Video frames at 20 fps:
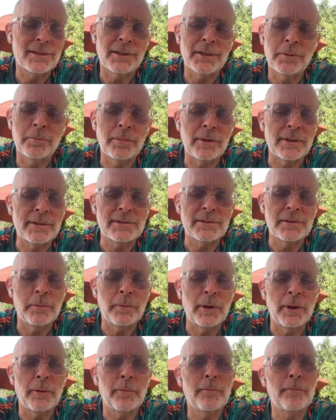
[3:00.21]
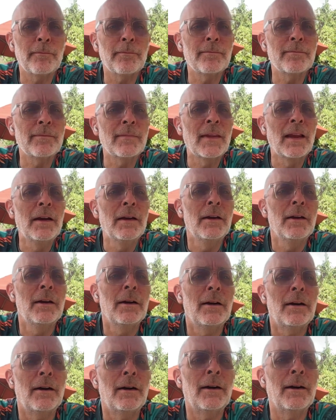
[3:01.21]
a good place to be.
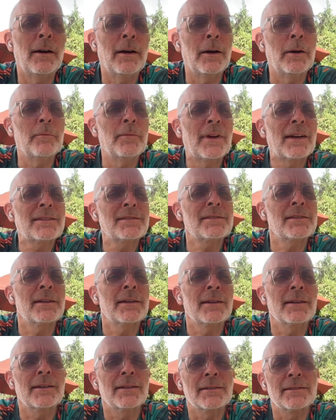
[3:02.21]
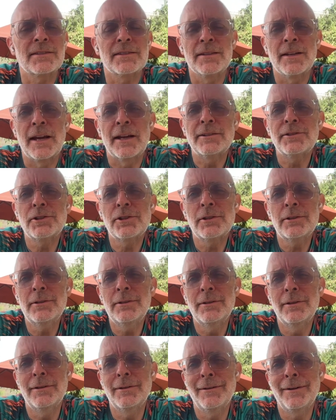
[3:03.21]
Next thing is nature.
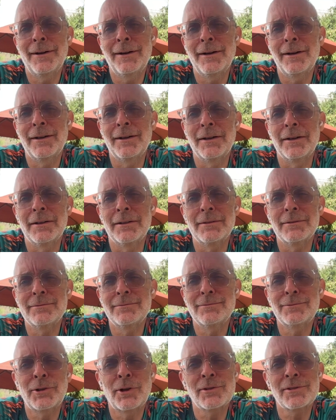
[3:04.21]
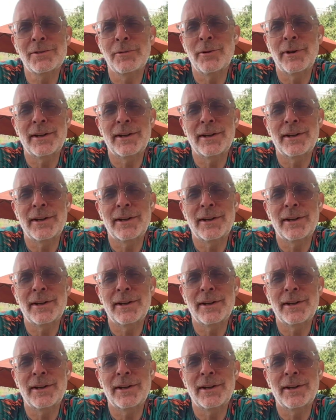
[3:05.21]
Costa